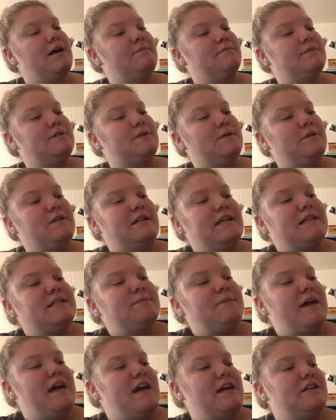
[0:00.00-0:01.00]
So the
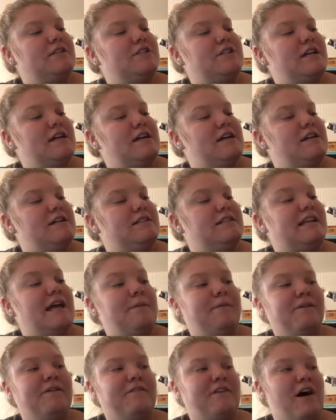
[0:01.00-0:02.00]
next page is
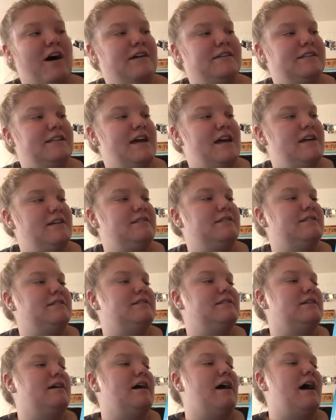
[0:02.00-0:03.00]
table of
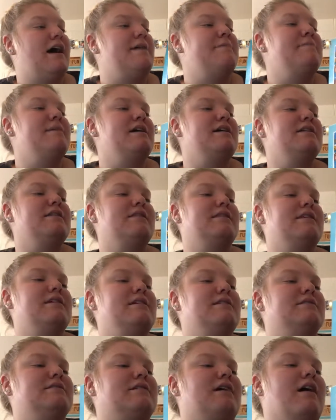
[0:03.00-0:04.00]
contents. I made
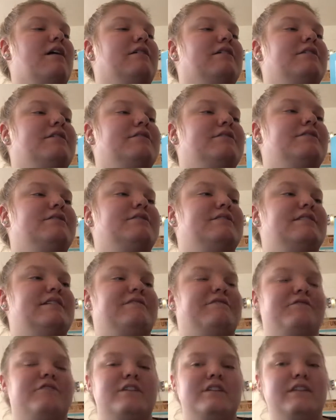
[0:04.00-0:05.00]
these colors
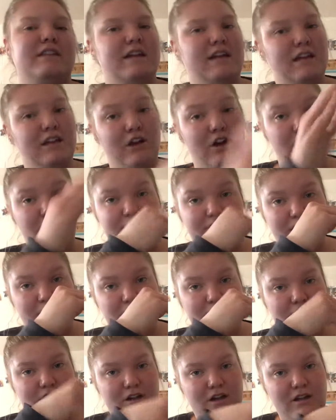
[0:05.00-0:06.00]
different than all the
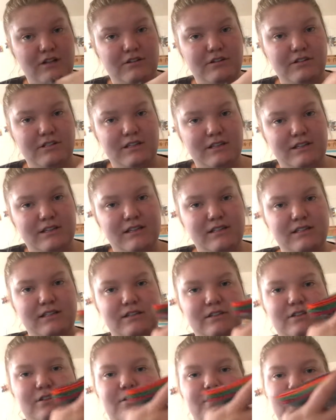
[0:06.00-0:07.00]
other colors in this,
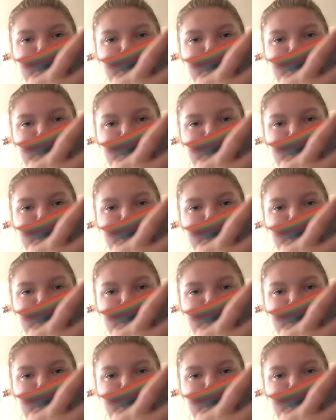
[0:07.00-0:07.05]
so